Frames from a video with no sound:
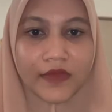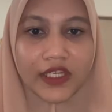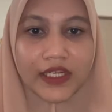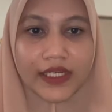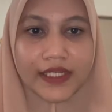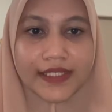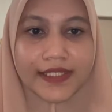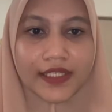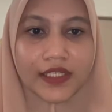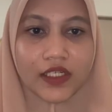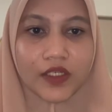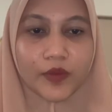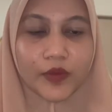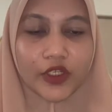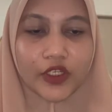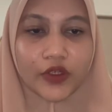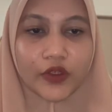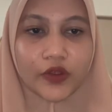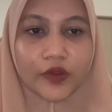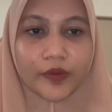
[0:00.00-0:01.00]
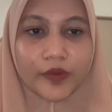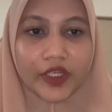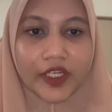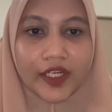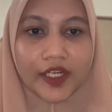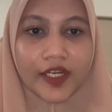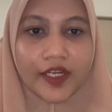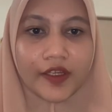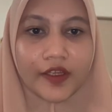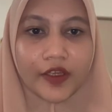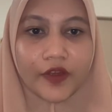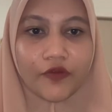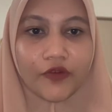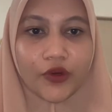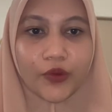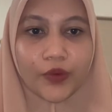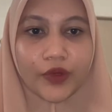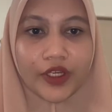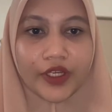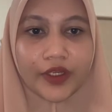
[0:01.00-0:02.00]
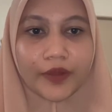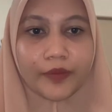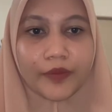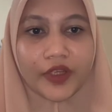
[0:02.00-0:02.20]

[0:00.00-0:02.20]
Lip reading: Assalamualaikum and hi everyone.